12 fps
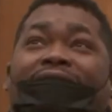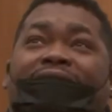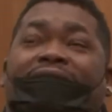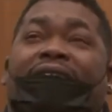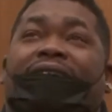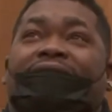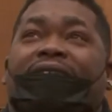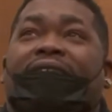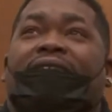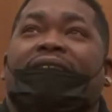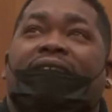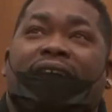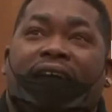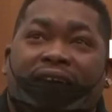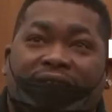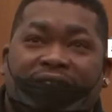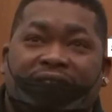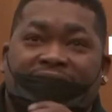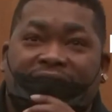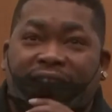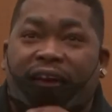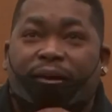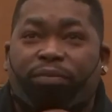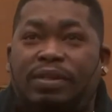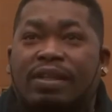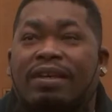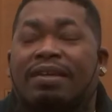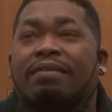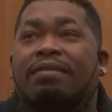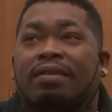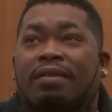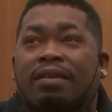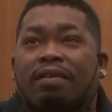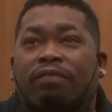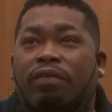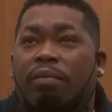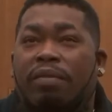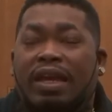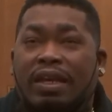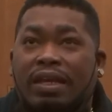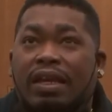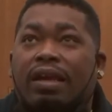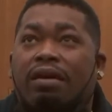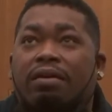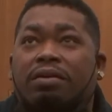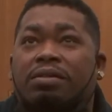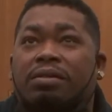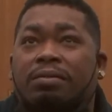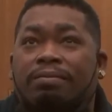Daunte as he slept for many years,